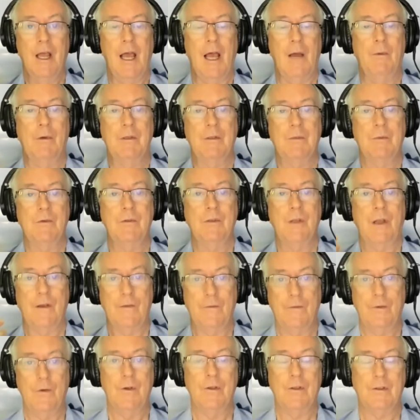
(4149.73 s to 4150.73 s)
are ones with
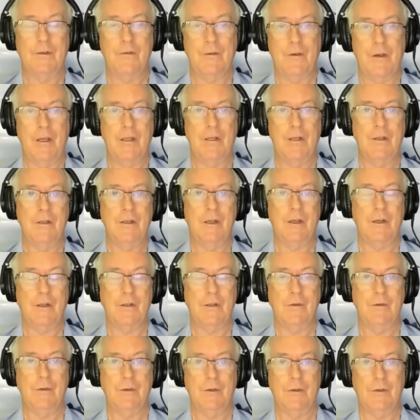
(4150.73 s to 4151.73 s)
diversified
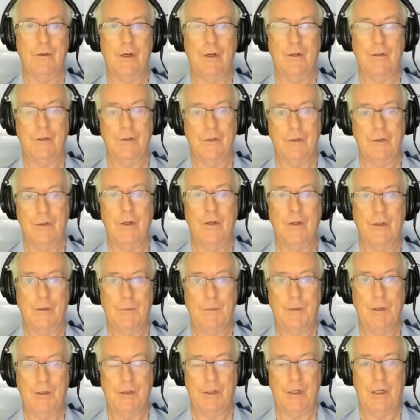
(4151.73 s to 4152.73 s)
industrial structures, not
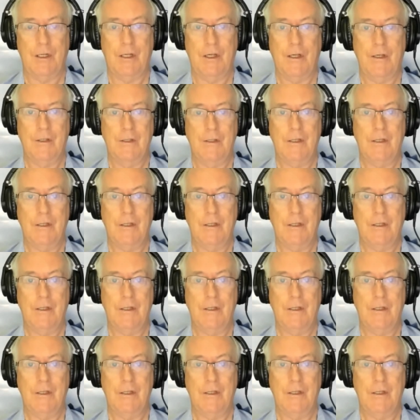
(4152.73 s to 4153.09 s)
specialised.